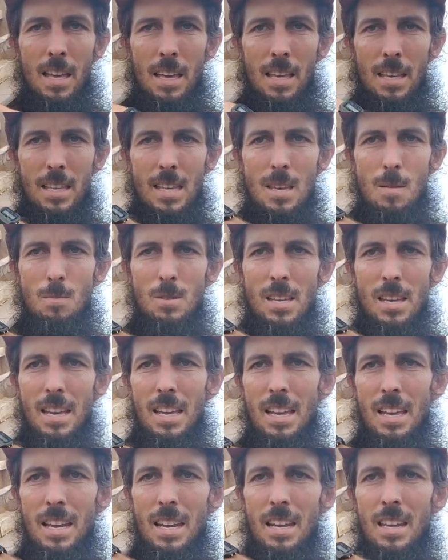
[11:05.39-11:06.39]
It keeps it
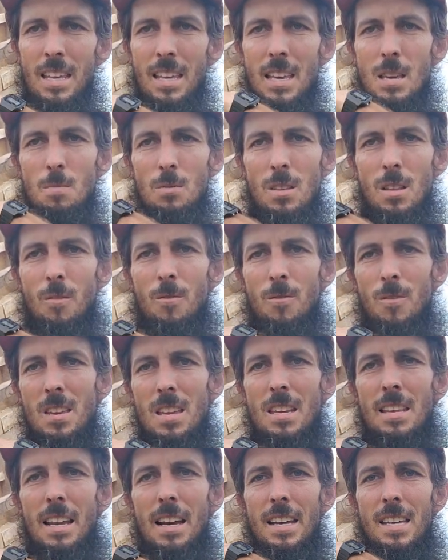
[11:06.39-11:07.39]
in, keeps the
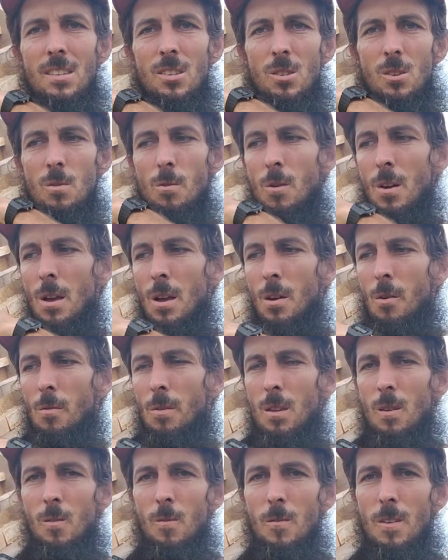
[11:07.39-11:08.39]
feed nice, so
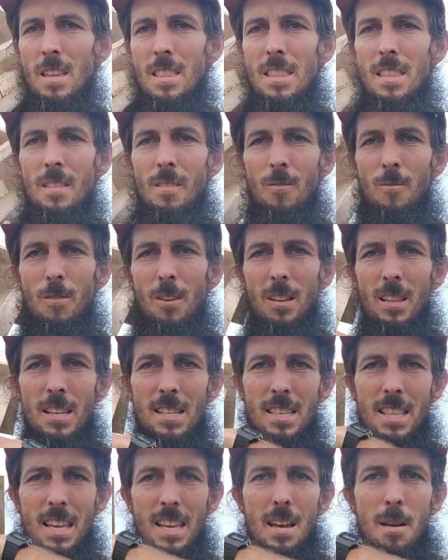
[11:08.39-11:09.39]
when you fill
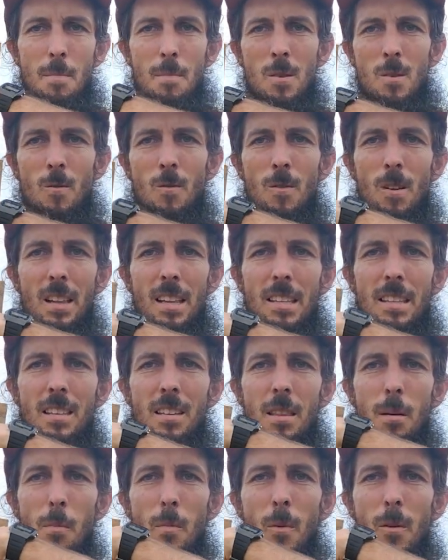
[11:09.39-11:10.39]
this thing up, you fill it
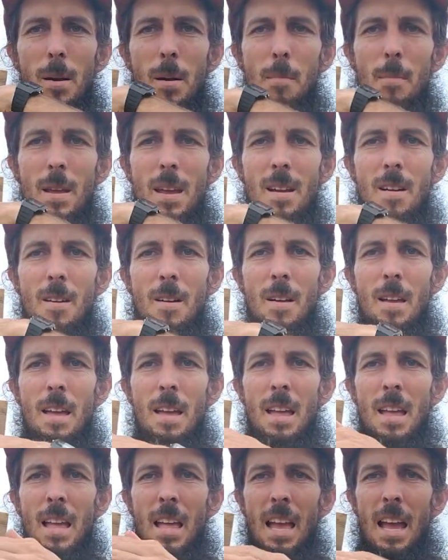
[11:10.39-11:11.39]
to the brim here,
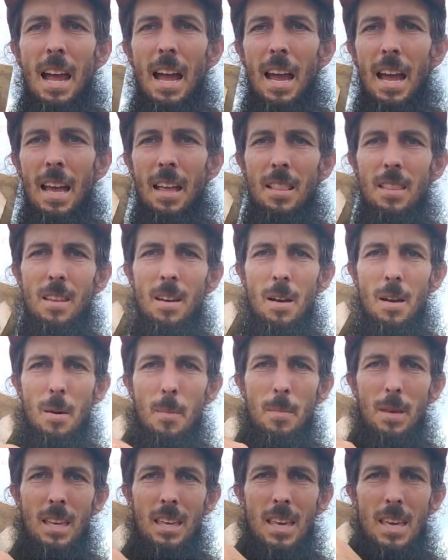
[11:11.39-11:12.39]
and
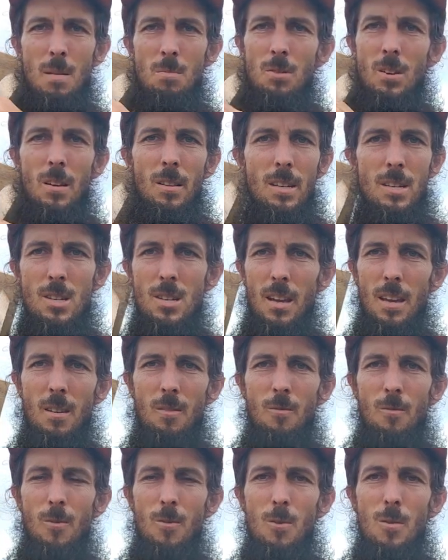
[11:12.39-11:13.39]
it keeps all the
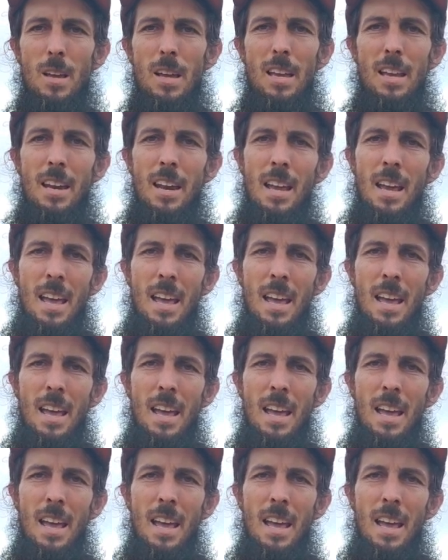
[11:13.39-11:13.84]
chicken food in.